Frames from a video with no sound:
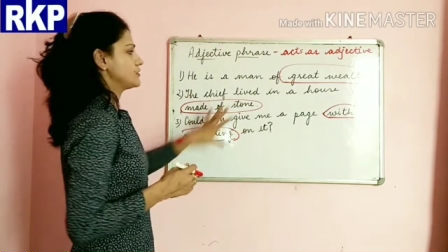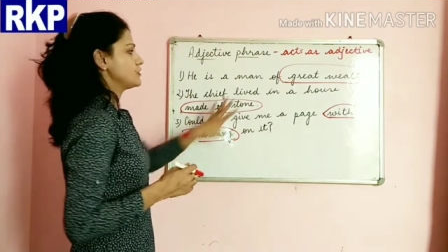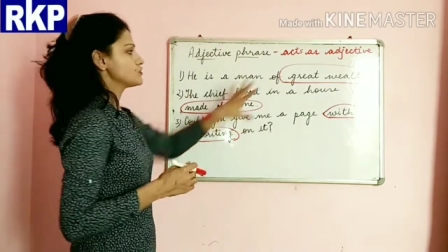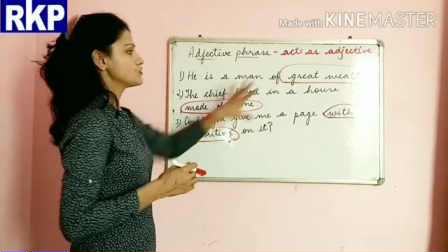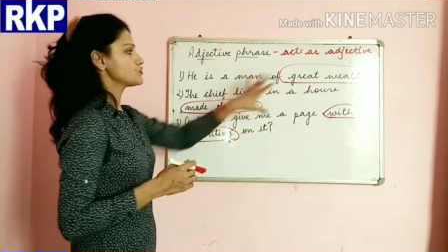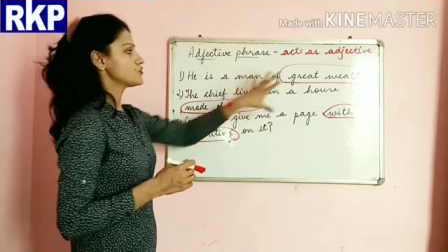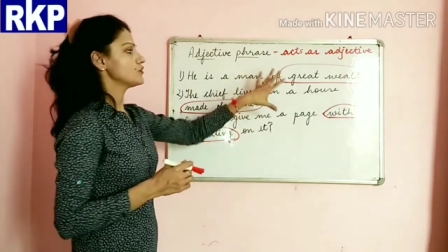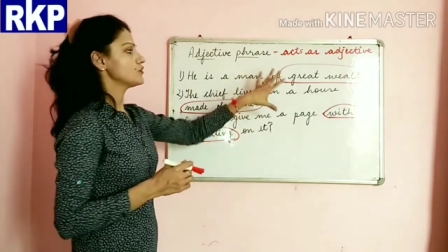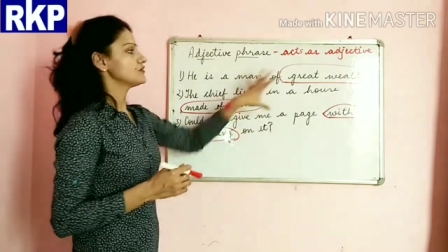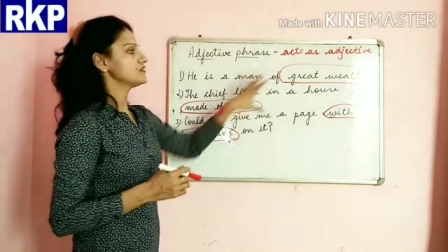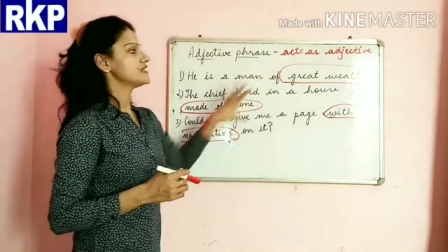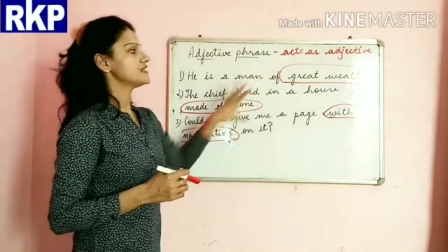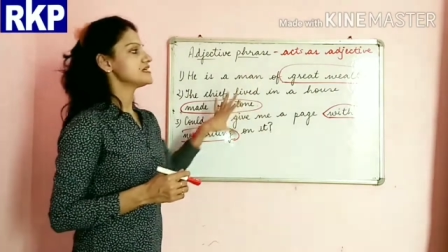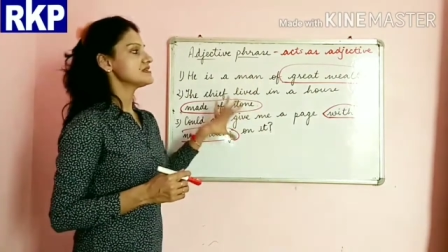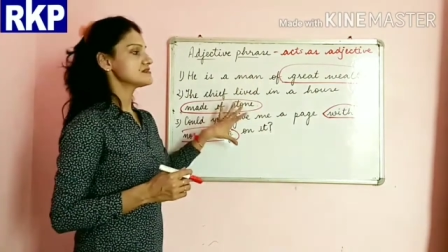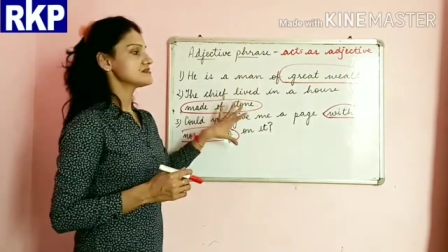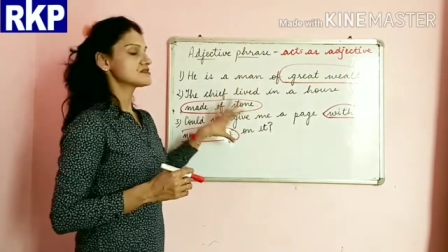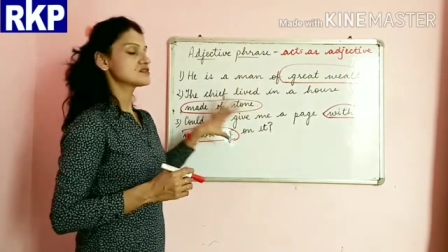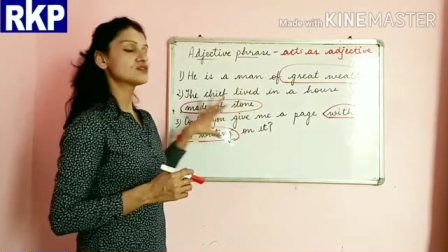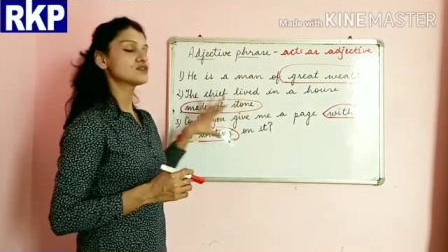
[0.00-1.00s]
So
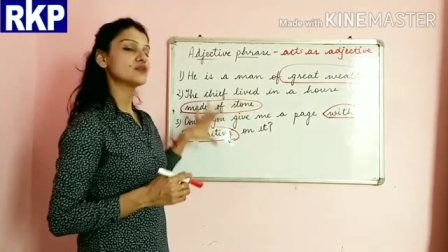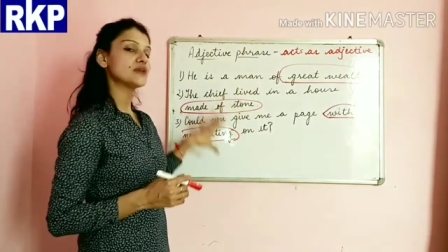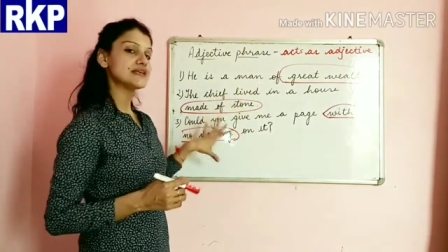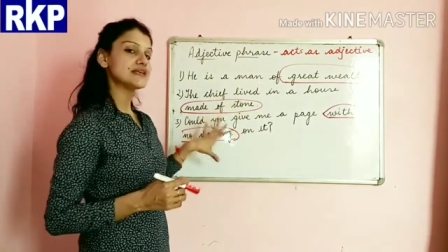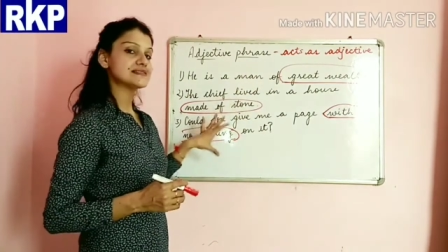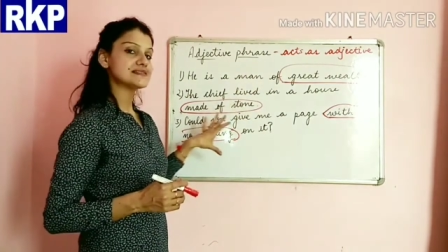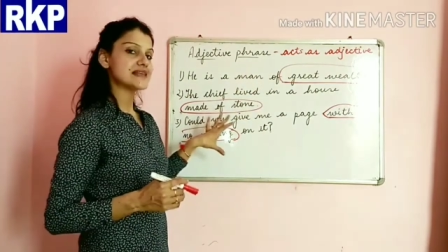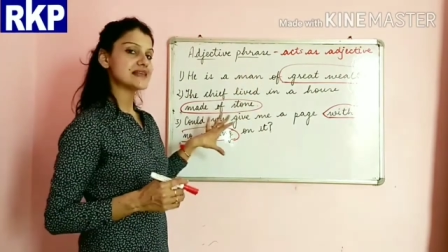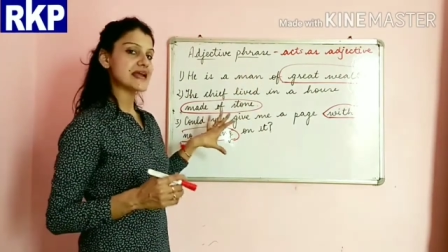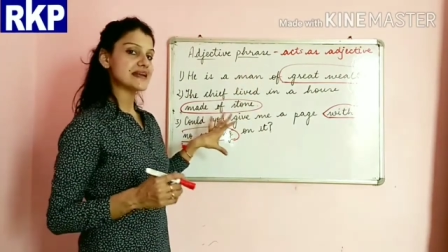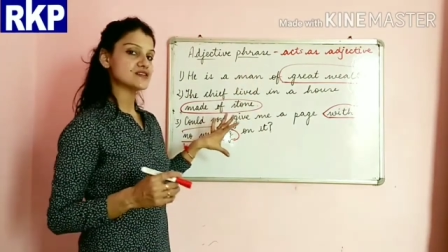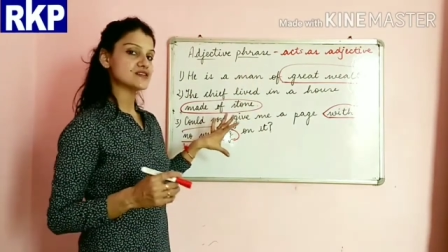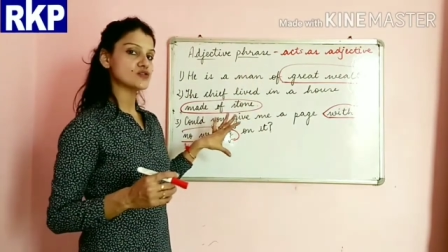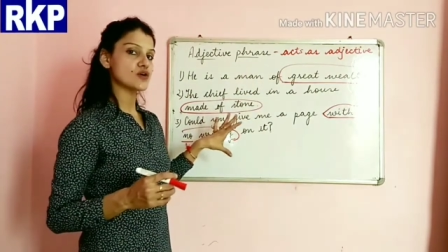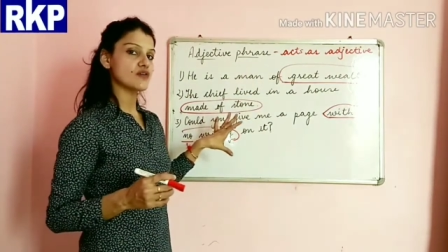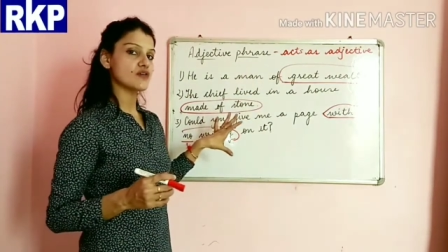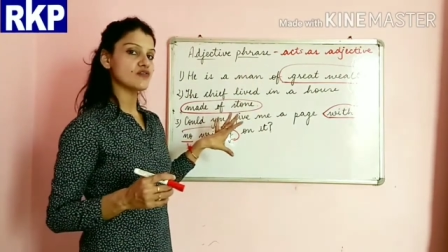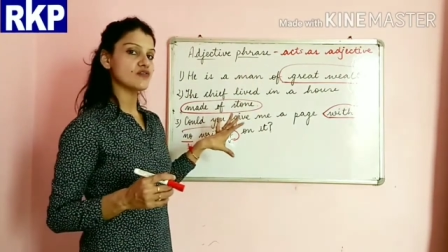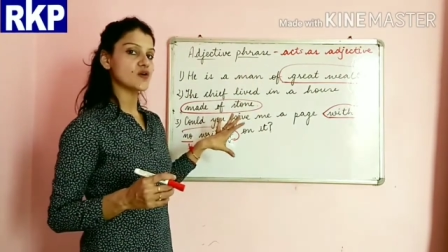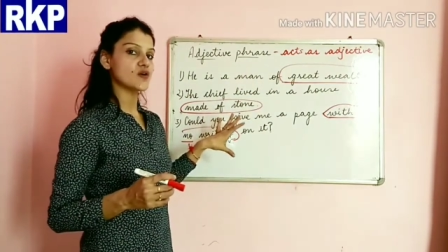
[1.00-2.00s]
these three sets
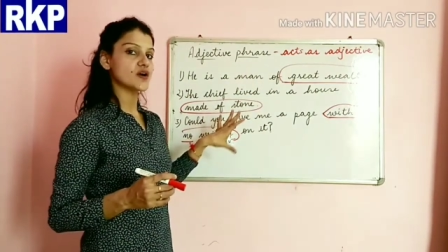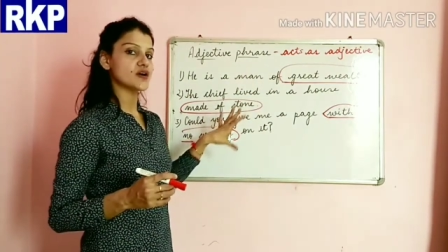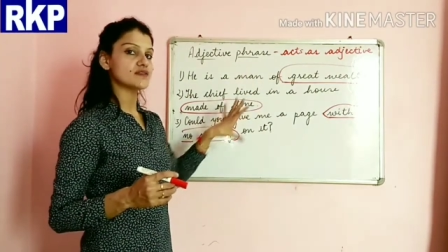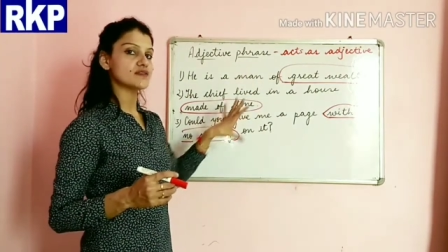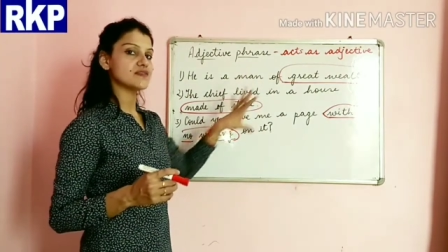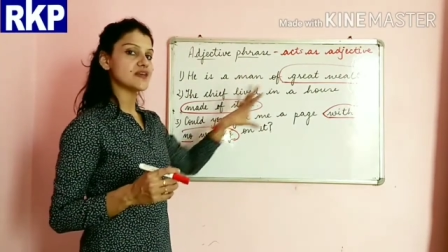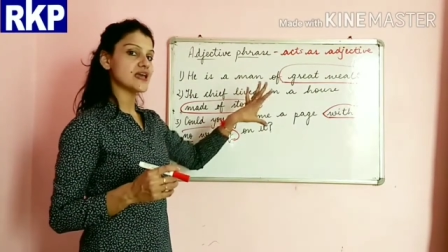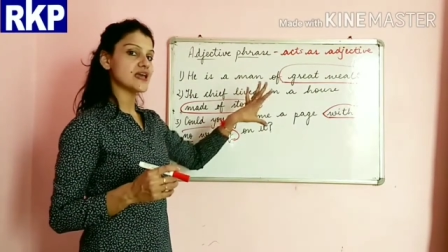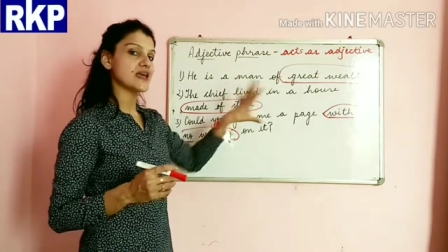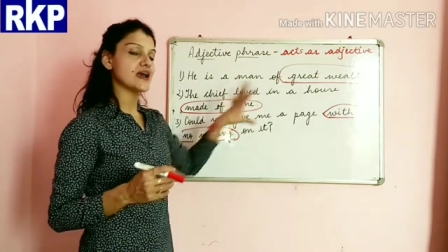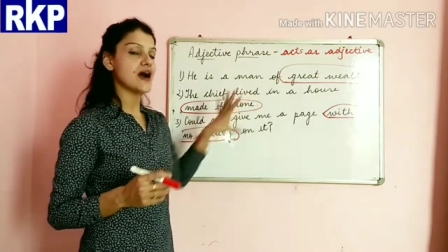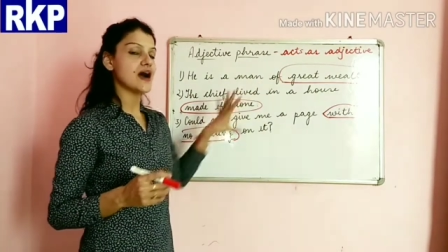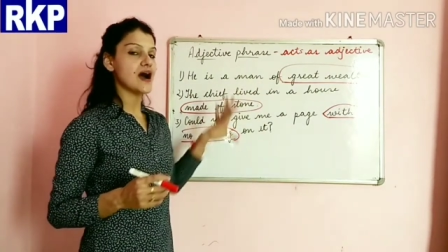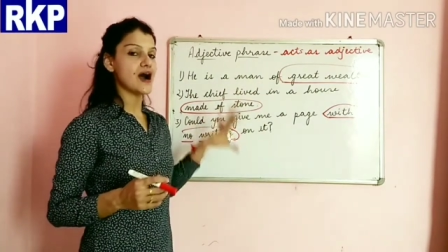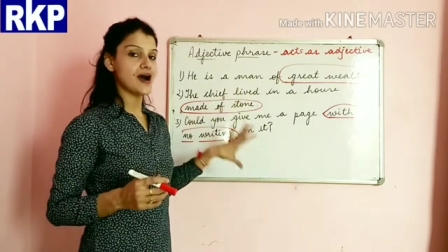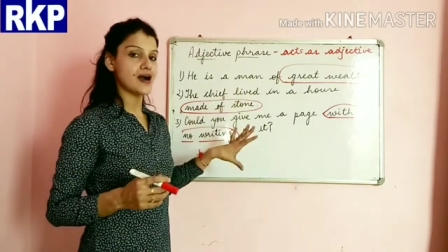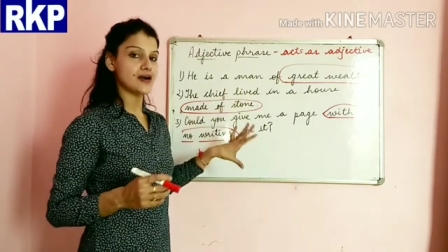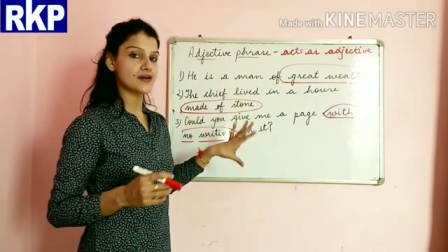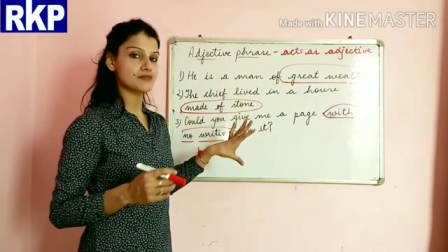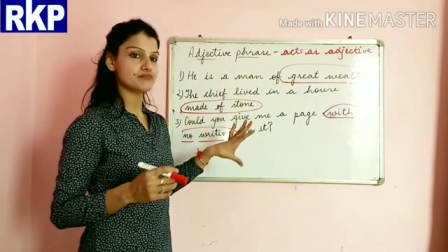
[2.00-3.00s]
of words, they
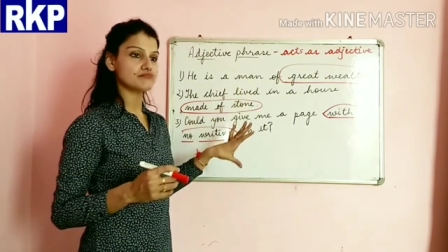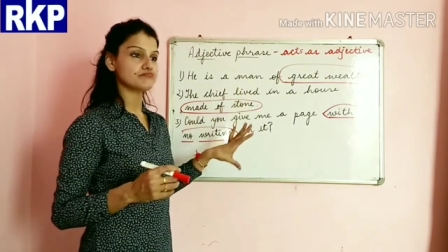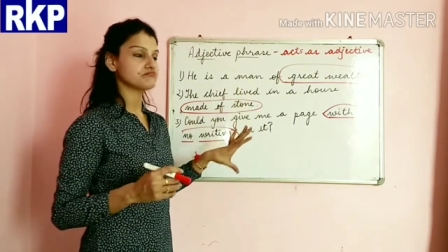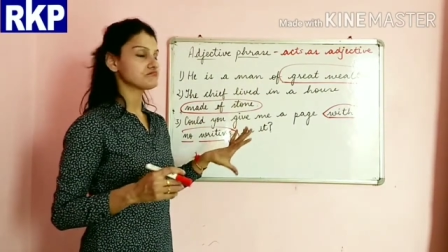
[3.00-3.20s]
are